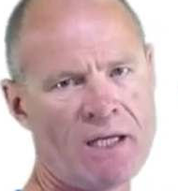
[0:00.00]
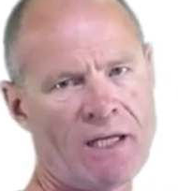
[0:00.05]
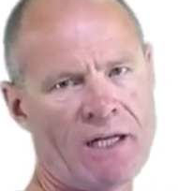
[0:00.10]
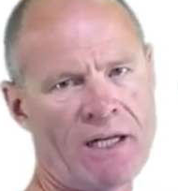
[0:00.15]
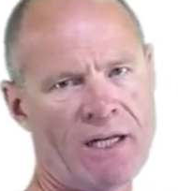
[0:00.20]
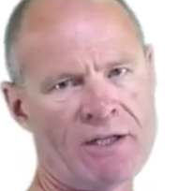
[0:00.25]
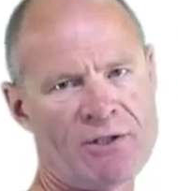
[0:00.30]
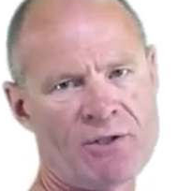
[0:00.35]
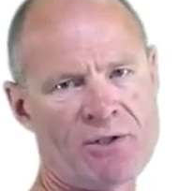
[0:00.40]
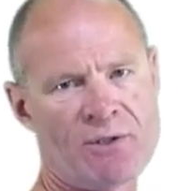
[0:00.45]

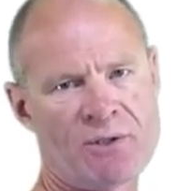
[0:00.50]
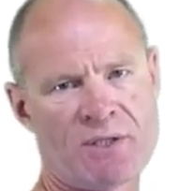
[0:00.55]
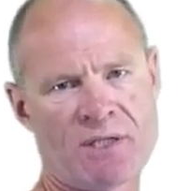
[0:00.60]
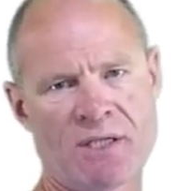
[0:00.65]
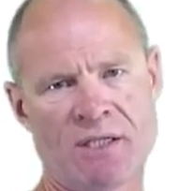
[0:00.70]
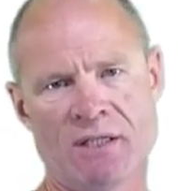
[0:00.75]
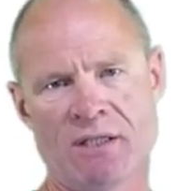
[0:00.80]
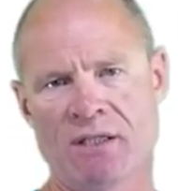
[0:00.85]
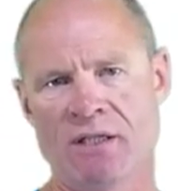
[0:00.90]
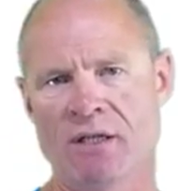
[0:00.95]
and as you can
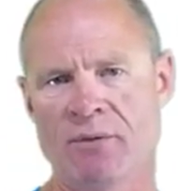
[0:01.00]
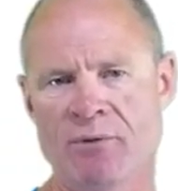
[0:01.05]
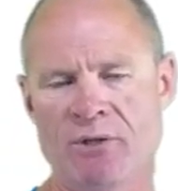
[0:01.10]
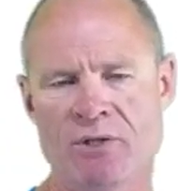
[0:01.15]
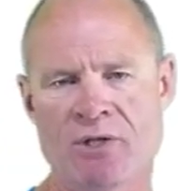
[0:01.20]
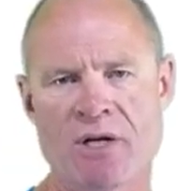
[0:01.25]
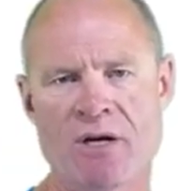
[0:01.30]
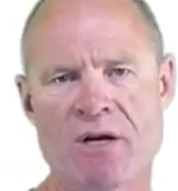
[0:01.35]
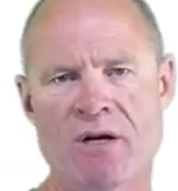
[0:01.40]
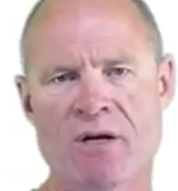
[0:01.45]
see in the
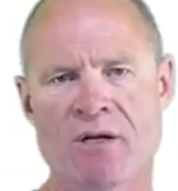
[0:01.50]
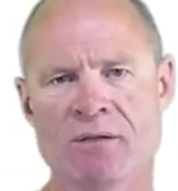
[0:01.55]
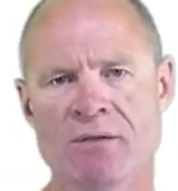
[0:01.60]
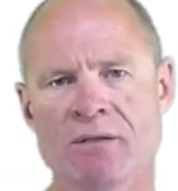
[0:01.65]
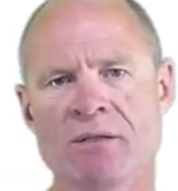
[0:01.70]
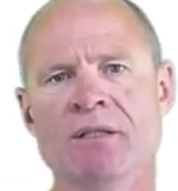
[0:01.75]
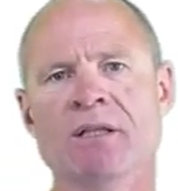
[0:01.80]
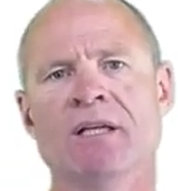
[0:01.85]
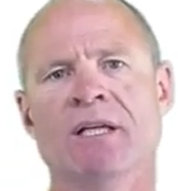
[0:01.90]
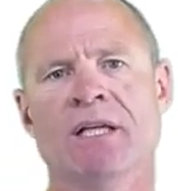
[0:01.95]
image here,
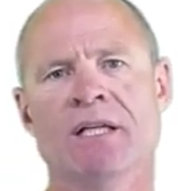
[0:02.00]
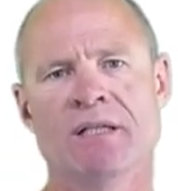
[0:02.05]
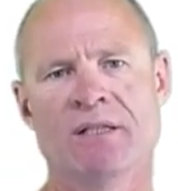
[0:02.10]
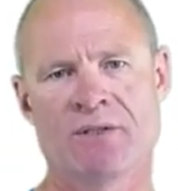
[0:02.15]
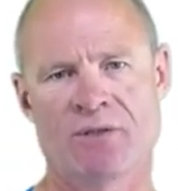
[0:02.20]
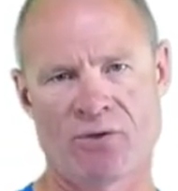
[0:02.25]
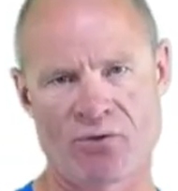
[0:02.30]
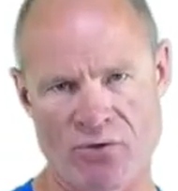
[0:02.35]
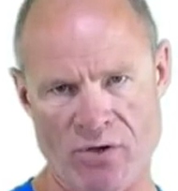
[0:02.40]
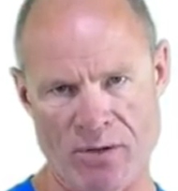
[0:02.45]
it
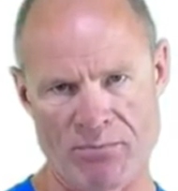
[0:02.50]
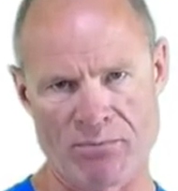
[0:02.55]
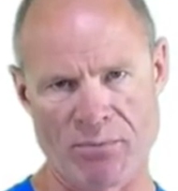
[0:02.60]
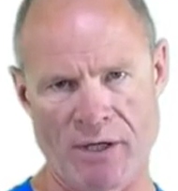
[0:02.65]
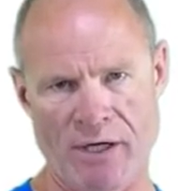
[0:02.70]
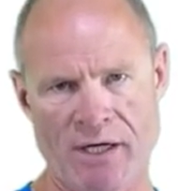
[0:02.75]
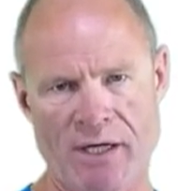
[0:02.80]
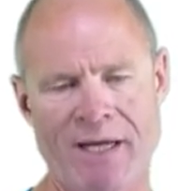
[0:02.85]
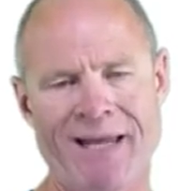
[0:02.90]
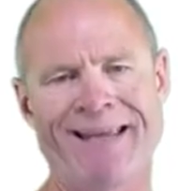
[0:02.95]
is a drum
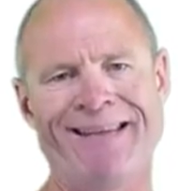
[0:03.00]
brake,